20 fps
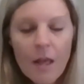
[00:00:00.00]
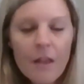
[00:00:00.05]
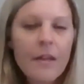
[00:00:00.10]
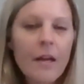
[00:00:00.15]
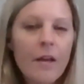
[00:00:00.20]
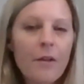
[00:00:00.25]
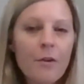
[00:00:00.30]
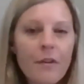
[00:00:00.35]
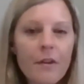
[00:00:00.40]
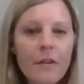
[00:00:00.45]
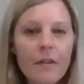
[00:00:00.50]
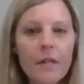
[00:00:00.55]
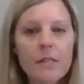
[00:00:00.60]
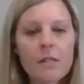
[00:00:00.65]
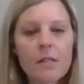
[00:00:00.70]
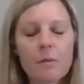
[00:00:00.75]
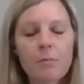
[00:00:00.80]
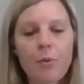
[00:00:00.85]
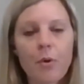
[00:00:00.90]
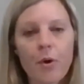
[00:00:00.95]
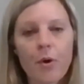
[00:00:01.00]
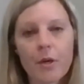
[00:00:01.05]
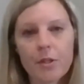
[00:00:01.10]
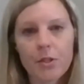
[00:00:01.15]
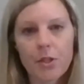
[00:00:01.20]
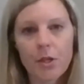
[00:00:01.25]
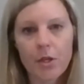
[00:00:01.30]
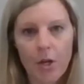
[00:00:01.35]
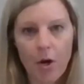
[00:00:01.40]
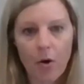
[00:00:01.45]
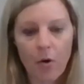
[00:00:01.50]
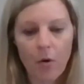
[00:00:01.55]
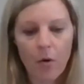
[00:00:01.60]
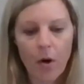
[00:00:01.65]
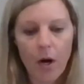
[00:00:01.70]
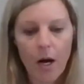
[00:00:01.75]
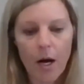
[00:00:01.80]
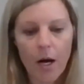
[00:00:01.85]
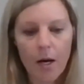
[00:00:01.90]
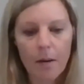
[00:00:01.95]
The other thing that's important to
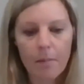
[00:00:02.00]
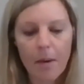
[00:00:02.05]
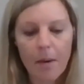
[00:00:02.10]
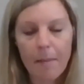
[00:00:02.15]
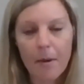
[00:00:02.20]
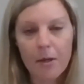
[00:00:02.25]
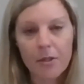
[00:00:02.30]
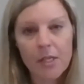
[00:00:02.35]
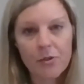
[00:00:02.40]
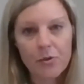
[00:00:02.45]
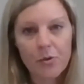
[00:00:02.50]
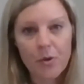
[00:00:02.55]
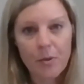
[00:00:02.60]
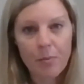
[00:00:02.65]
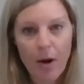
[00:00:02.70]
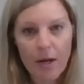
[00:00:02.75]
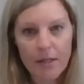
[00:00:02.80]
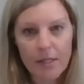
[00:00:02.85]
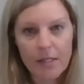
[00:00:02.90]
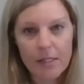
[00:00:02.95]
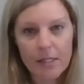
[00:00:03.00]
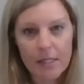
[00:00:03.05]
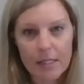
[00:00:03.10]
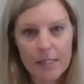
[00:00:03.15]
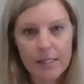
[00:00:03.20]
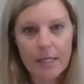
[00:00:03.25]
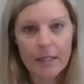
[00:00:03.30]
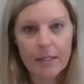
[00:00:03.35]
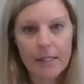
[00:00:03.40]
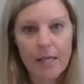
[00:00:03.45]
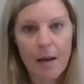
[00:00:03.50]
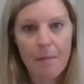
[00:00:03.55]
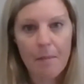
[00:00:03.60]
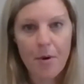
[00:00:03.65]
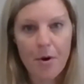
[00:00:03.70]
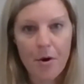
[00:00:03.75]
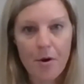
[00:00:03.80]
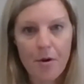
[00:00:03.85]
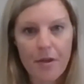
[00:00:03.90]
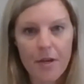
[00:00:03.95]
know about sensory processing skills at
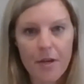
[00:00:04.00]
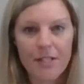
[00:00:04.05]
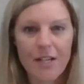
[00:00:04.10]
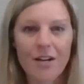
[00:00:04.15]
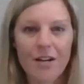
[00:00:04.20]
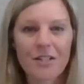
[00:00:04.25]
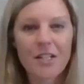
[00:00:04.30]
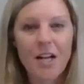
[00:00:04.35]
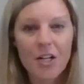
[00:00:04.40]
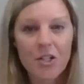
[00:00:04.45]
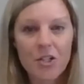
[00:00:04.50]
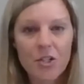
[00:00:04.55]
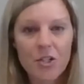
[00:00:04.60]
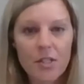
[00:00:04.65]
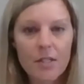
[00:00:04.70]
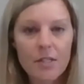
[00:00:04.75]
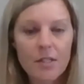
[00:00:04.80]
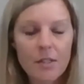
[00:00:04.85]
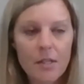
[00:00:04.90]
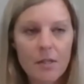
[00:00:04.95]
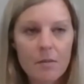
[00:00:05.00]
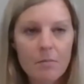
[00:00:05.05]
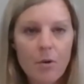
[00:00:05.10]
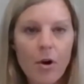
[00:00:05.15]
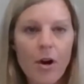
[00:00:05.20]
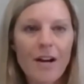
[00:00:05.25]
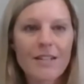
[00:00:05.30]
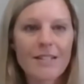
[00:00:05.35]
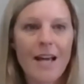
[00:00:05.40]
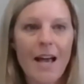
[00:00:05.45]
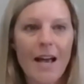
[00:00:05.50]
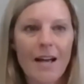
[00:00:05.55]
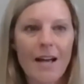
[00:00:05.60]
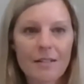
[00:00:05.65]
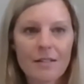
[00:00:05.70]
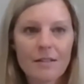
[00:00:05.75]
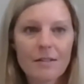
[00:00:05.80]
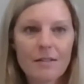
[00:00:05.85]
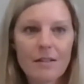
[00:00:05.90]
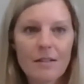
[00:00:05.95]
birth is our touch system, or our
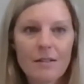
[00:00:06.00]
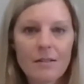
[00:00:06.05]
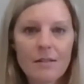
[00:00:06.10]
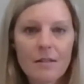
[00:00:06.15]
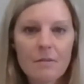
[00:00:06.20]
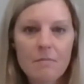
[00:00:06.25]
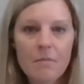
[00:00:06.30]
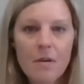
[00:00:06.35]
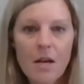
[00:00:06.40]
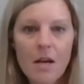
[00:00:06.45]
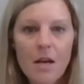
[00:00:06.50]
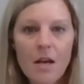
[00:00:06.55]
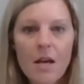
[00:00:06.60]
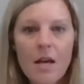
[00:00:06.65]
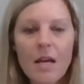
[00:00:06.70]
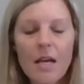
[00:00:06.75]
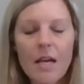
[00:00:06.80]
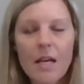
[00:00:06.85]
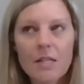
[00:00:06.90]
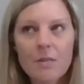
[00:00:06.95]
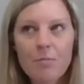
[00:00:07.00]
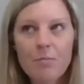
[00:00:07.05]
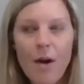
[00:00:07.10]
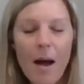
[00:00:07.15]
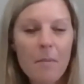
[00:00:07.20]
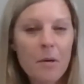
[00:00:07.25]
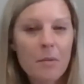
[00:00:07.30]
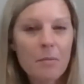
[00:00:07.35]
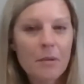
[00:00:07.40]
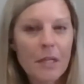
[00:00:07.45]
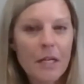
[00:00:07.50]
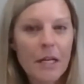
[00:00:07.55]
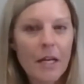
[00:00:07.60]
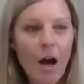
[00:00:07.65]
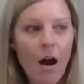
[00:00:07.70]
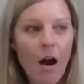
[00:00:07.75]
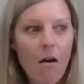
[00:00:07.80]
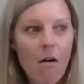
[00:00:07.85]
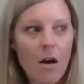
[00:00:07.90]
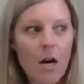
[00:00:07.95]
tactile system, is probably
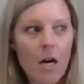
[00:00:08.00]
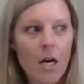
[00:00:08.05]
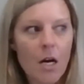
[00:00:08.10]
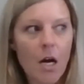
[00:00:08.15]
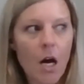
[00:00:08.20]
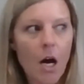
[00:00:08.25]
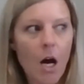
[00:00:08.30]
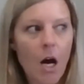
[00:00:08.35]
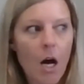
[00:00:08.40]
our